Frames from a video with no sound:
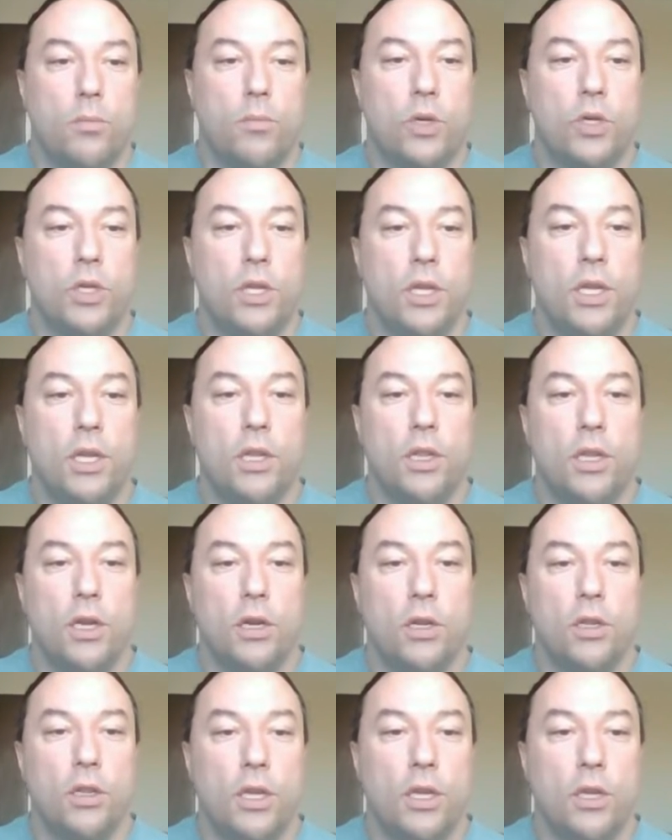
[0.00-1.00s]

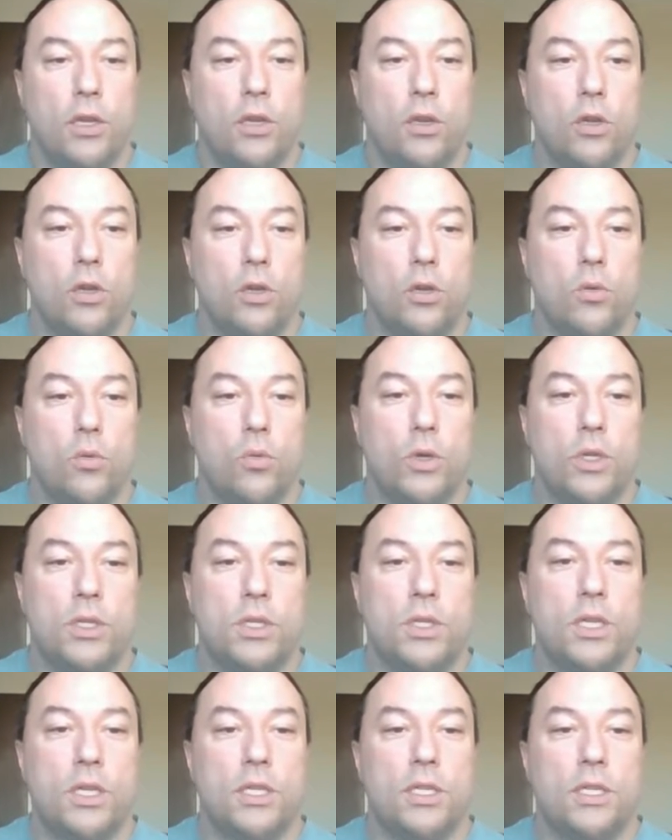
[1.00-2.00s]
Particularly good
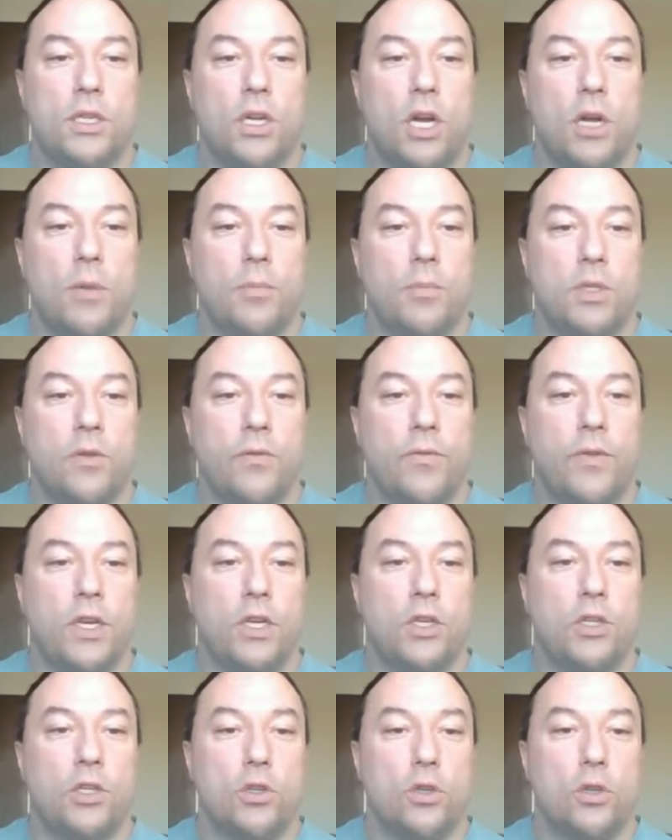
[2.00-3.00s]
was this
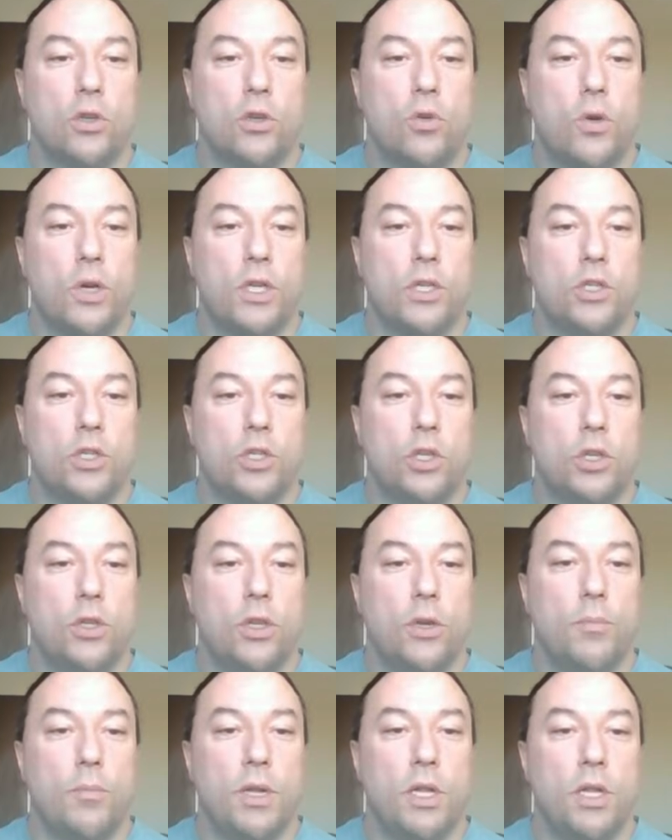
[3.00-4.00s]
observation or question
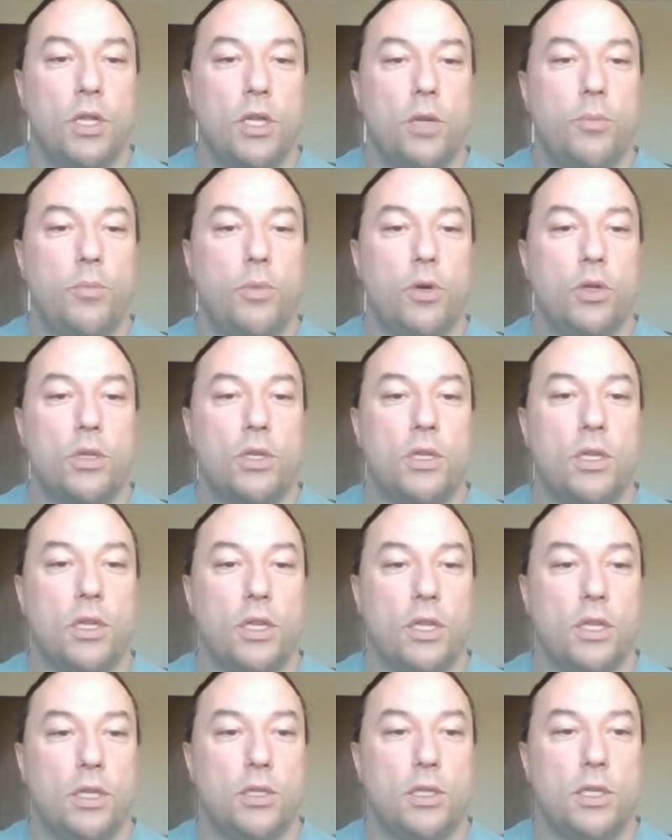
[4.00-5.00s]
that Malhar put to
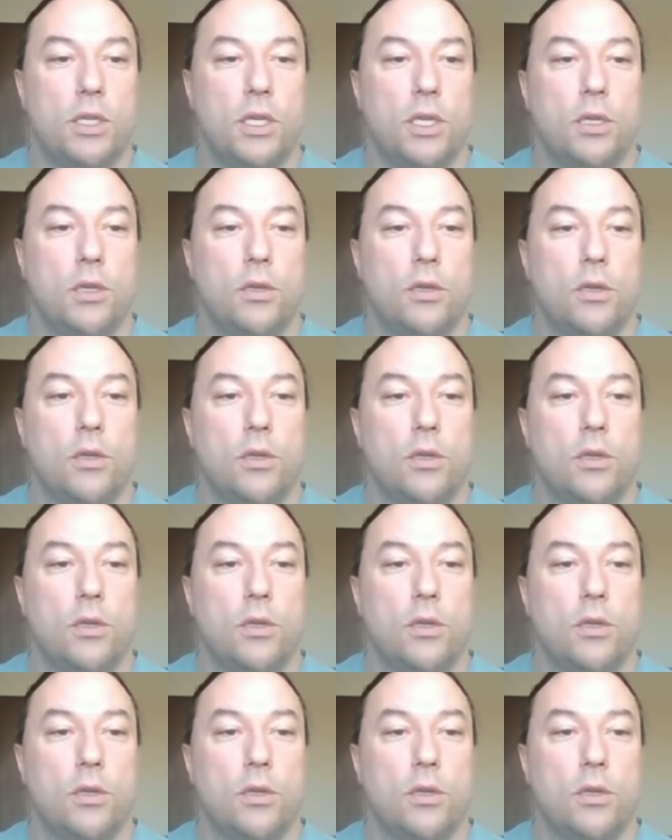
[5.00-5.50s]
Lindsay.